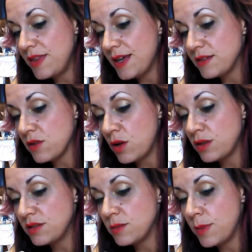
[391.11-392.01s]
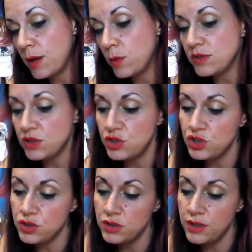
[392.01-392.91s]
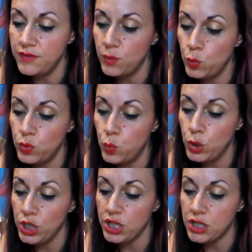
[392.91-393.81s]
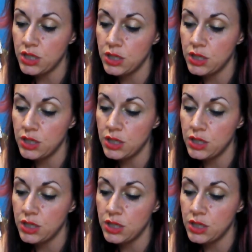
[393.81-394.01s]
That's awesome. I wasn't sure if it would work